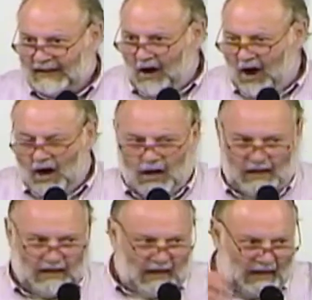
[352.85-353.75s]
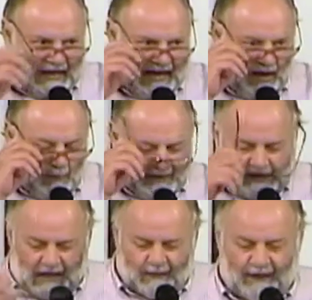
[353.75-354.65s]
and a helmet
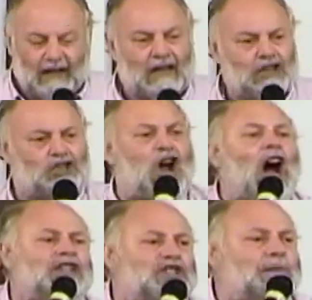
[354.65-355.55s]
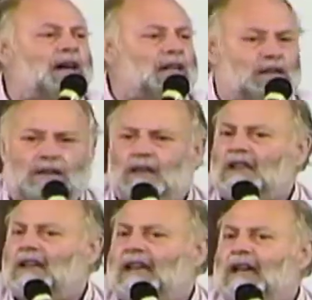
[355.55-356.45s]
of judgment.
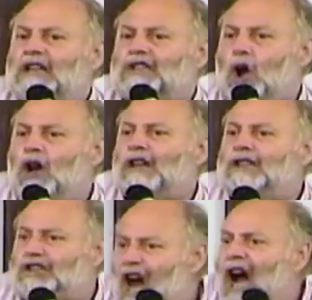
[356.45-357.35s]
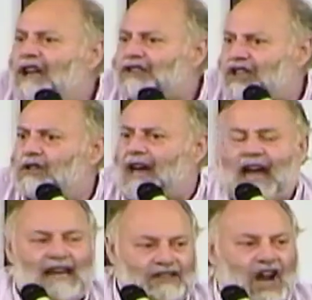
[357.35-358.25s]
He is going to judge you,
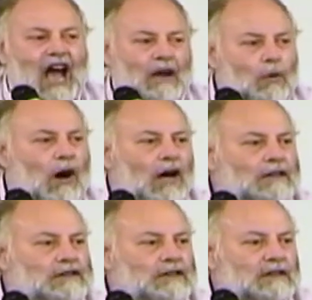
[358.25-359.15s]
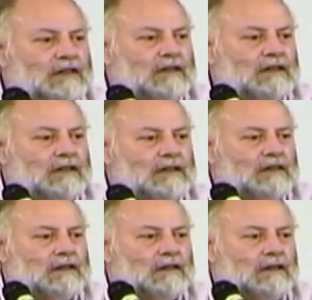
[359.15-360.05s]
that a giant was.
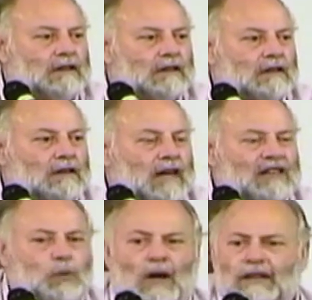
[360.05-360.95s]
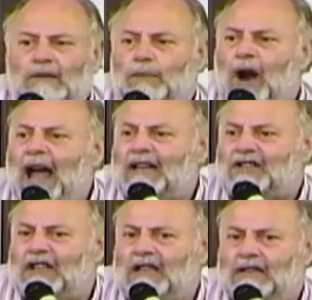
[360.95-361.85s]
That's what
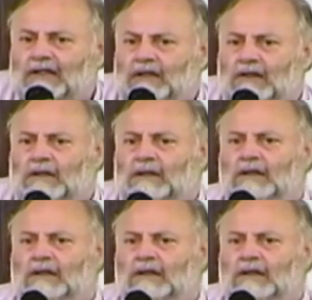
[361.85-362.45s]
brass is